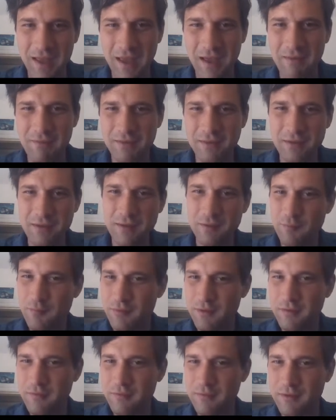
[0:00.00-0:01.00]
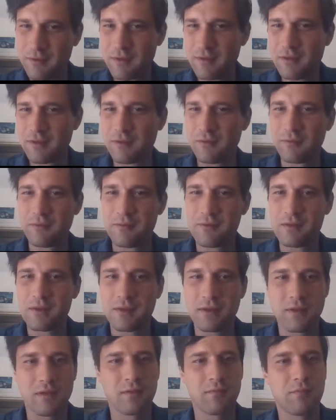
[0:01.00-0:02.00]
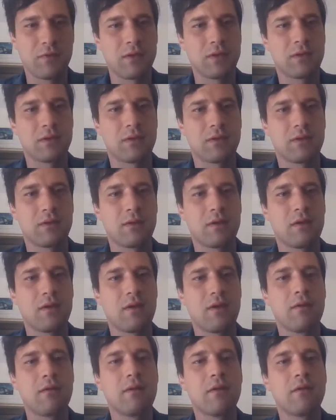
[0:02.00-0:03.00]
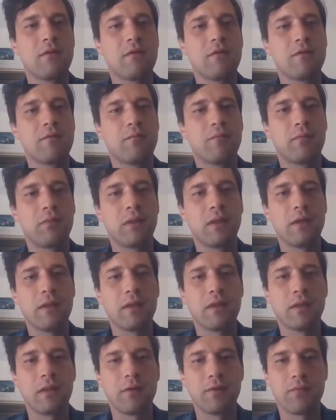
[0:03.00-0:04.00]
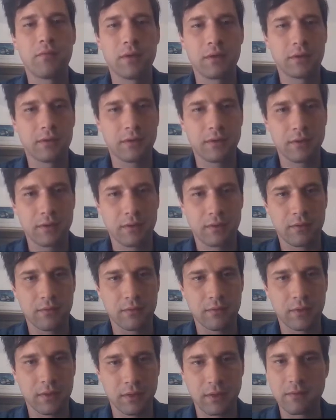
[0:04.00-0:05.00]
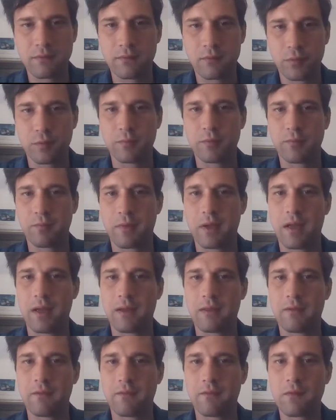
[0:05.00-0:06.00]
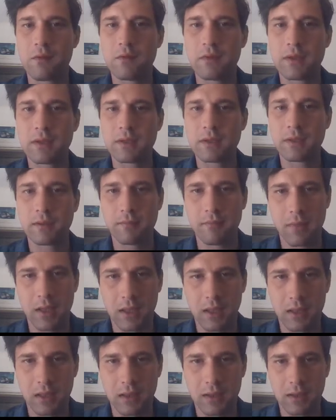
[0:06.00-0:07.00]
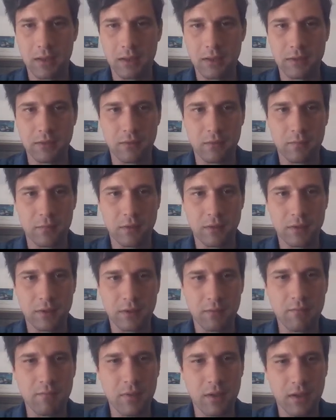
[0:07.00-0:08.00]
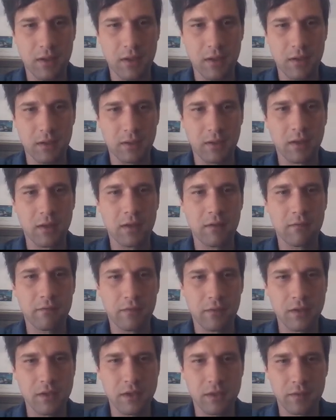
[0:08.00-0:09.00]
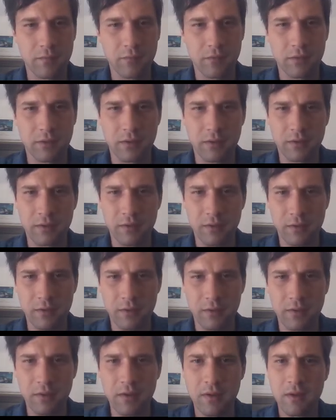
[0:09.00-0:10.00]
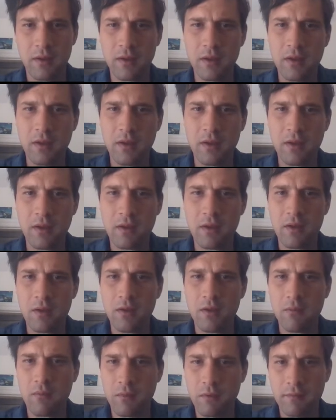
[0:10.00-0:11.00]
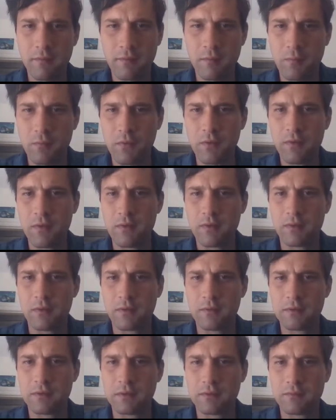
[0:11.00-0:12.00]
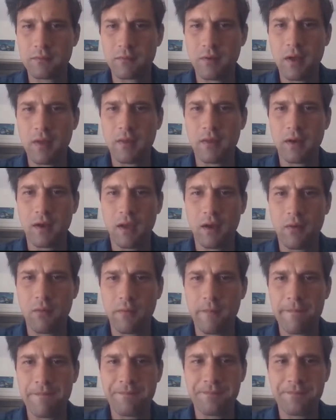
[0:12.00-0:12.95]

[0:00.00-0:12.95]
After this brief detour, Solomon's narrative blithely returns to its former path, focusing mainly on his almost symbiotic friendship with Kern, one of the murderers of Rathenau.